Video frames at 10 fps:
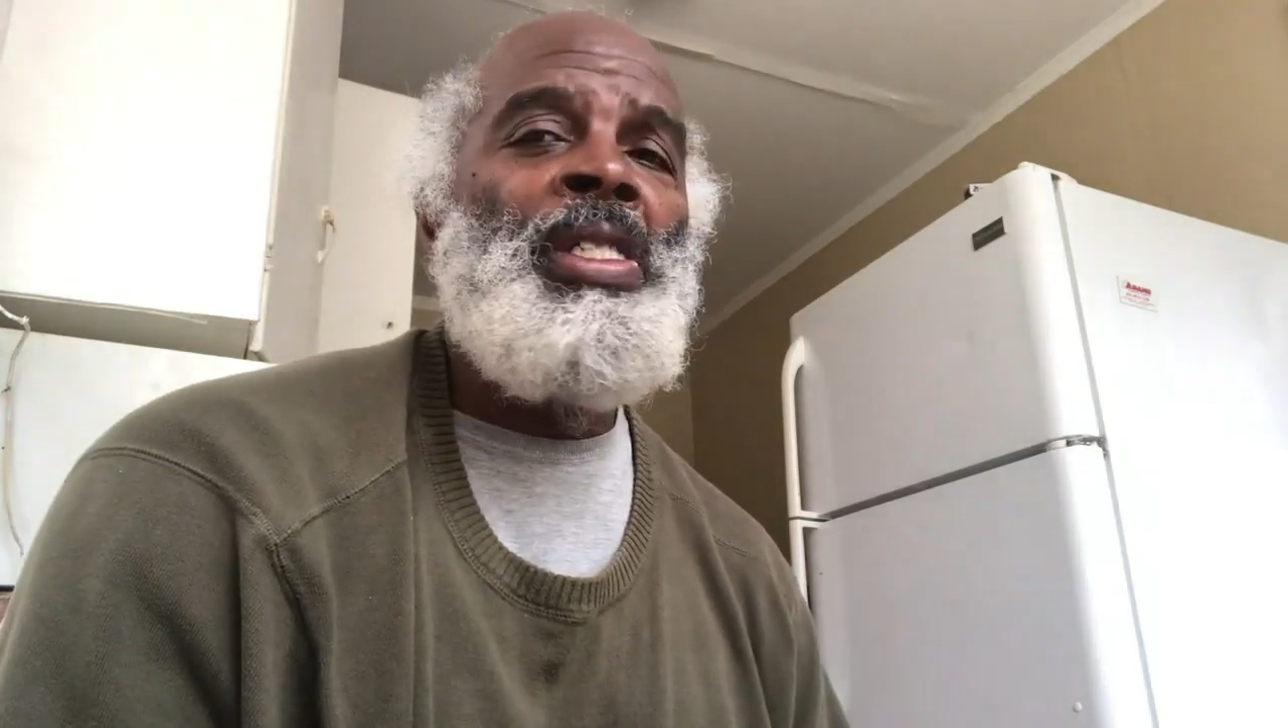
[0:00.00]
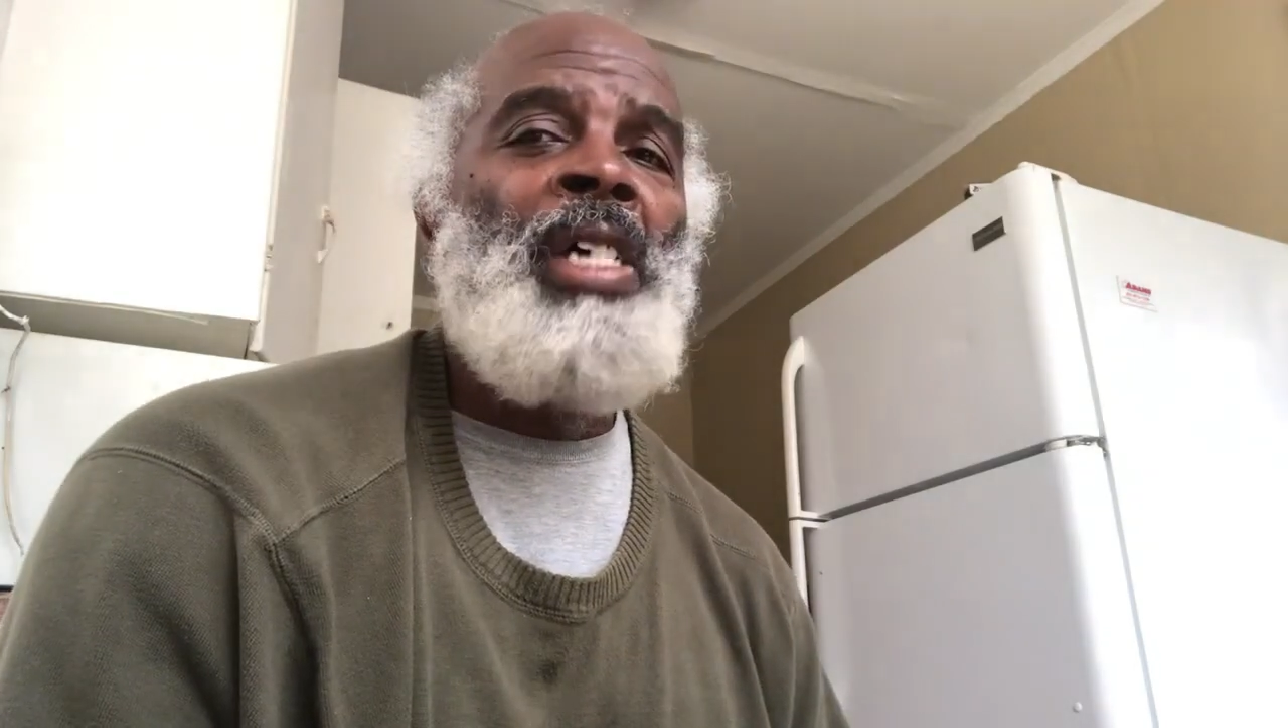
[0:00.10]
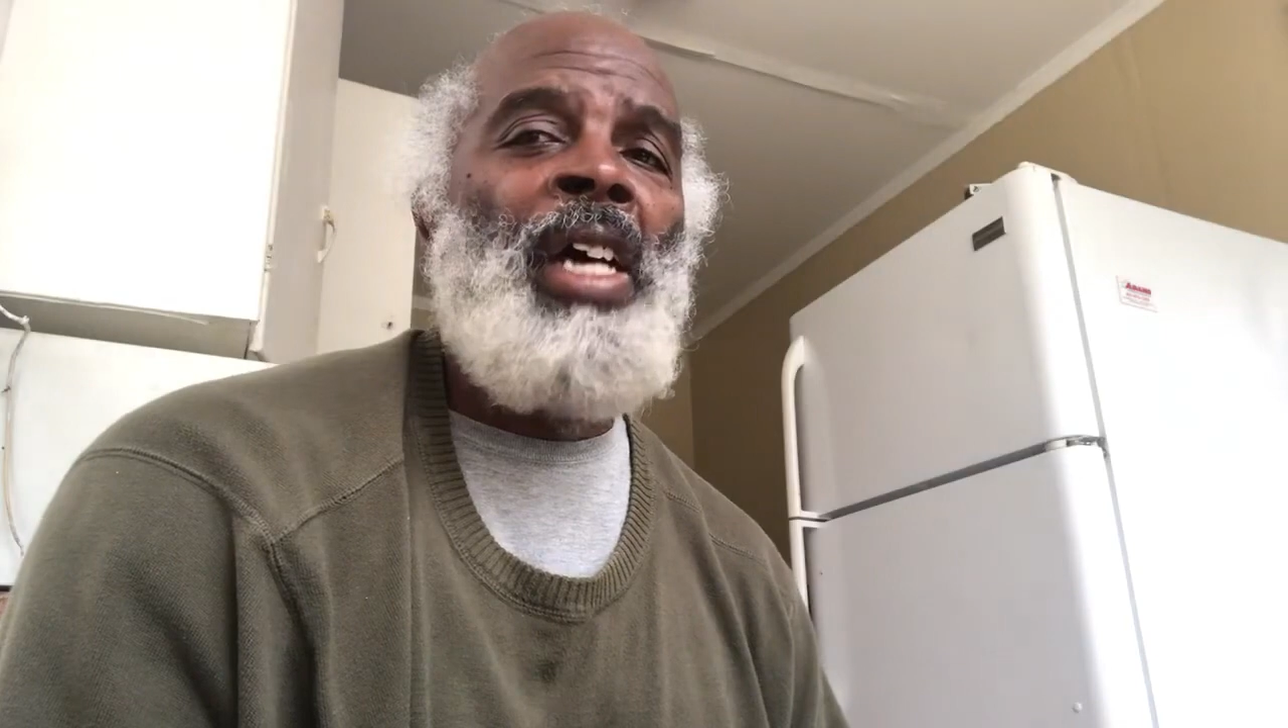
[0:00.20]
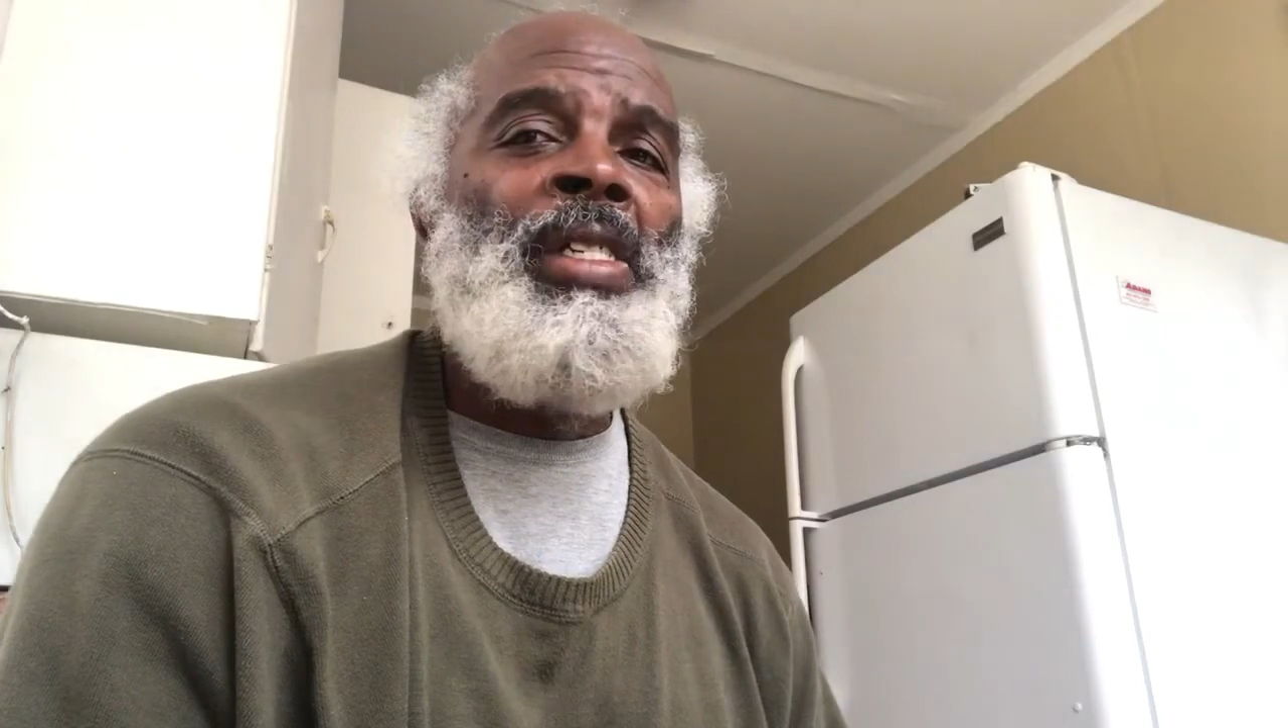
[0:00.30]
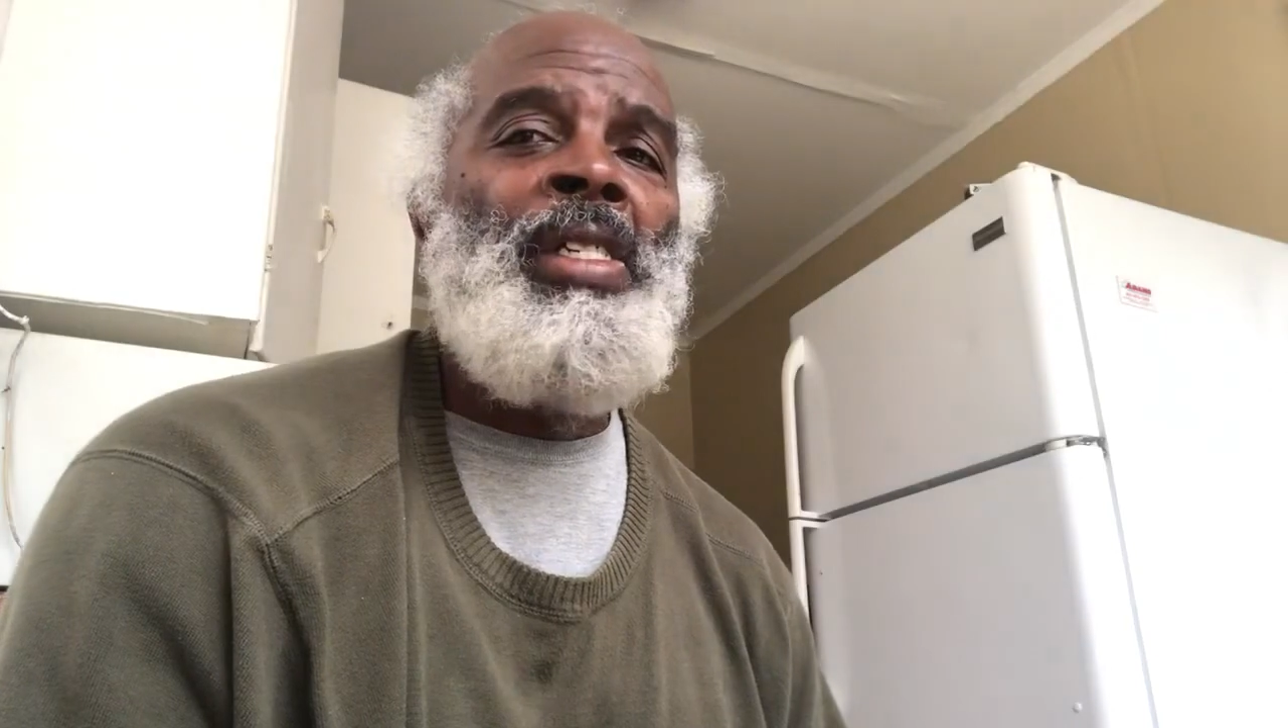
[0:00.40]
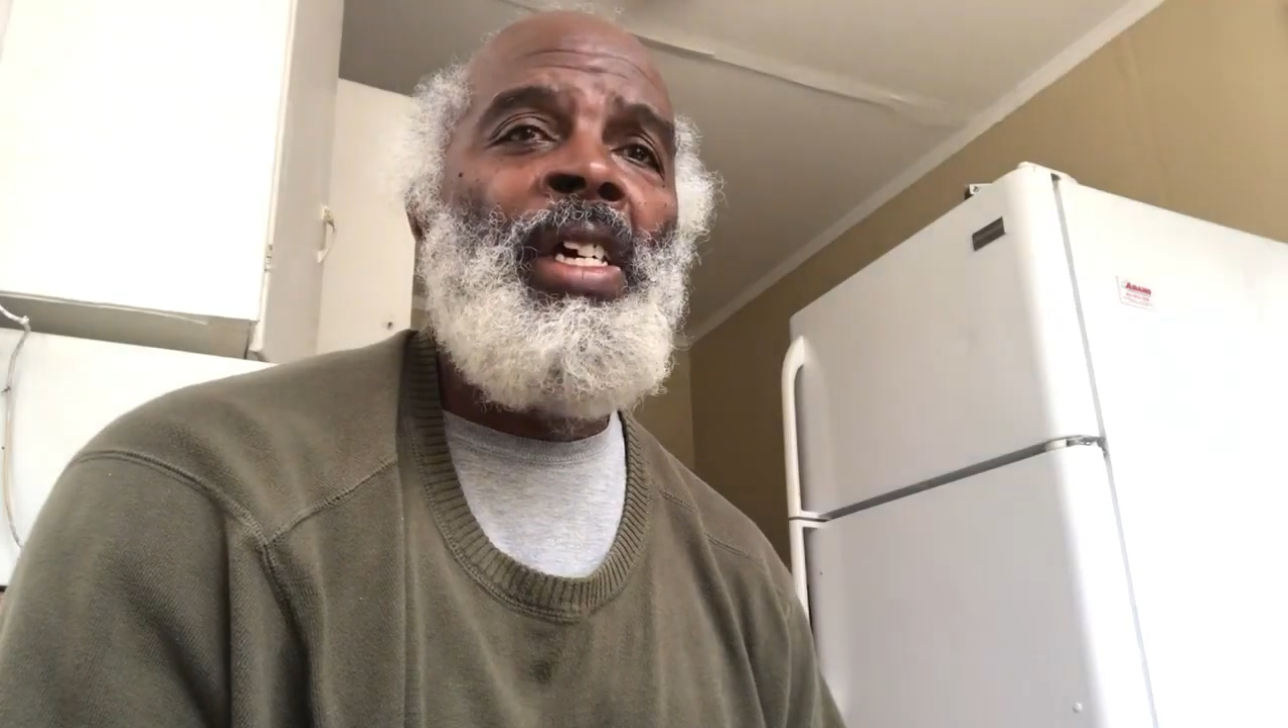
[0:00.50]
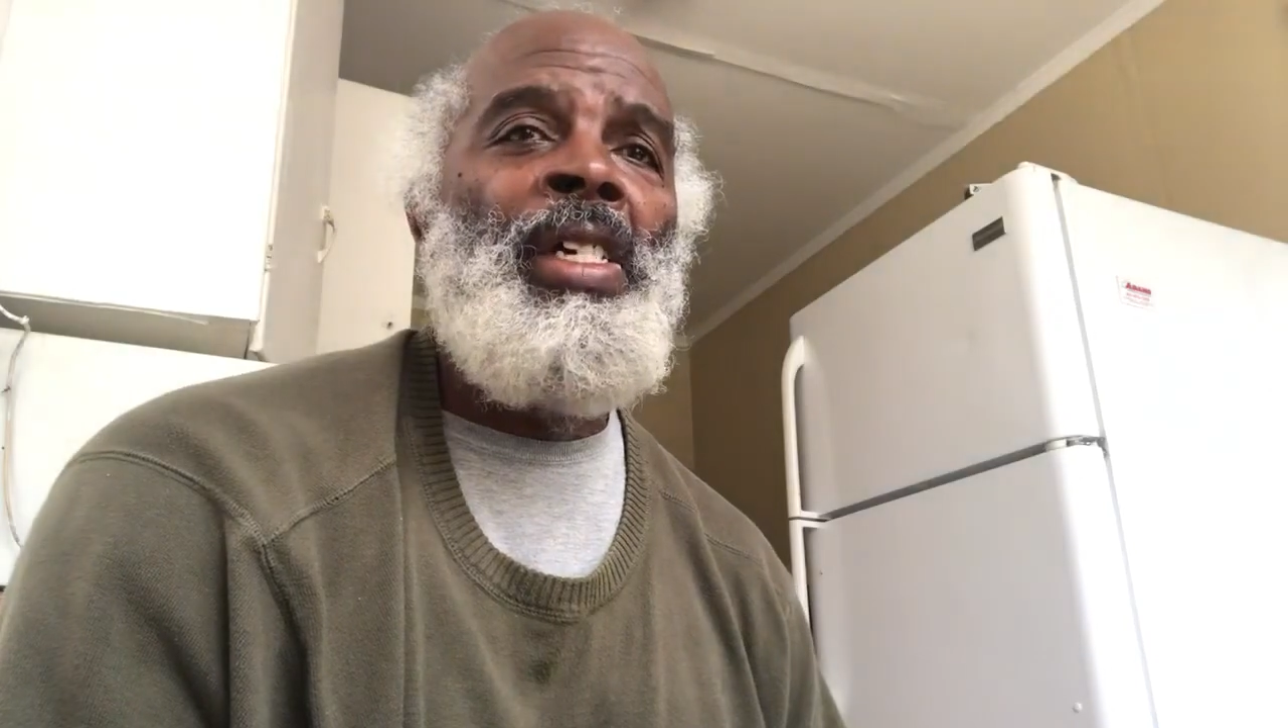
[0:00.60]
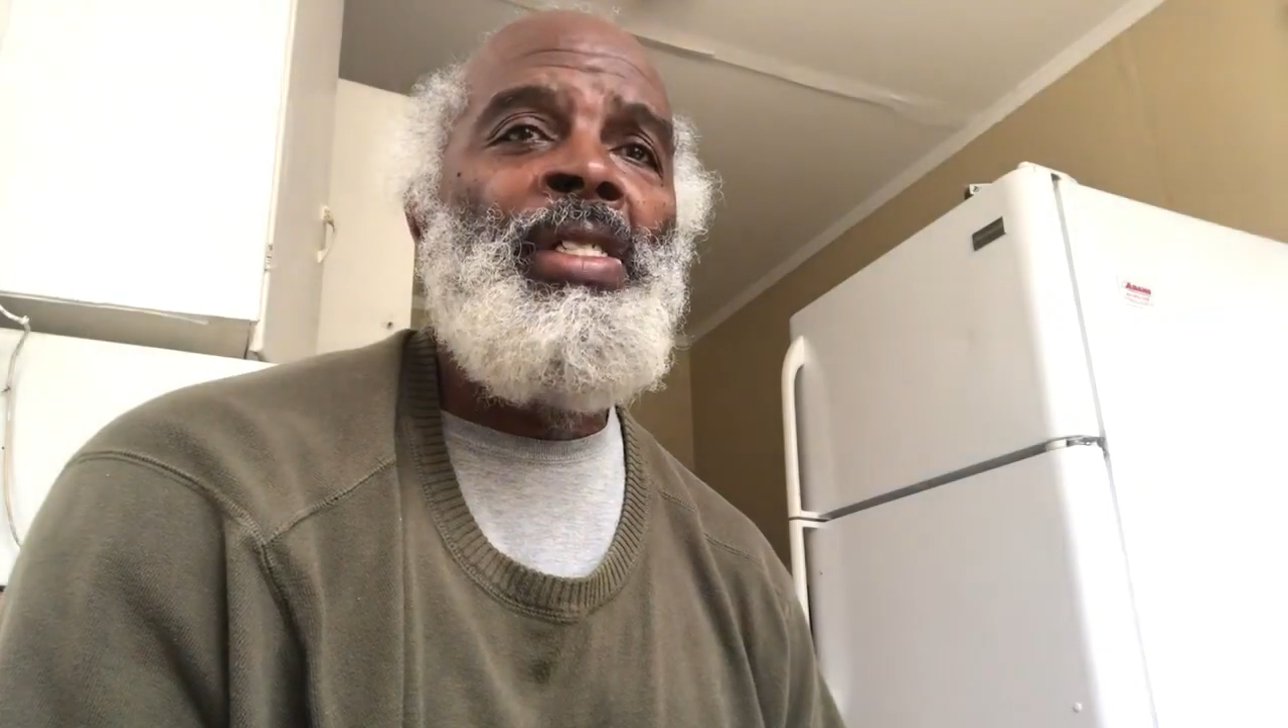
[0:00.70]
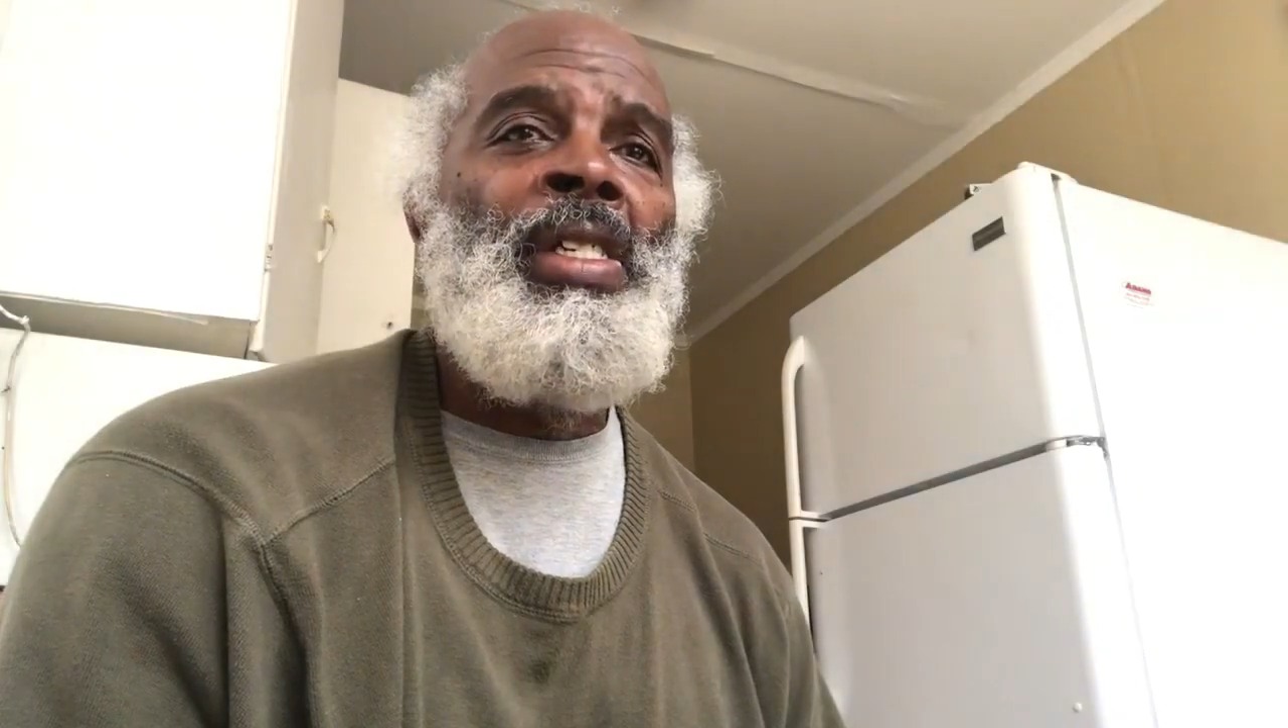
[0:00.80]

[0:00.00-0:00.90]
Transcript: 90 days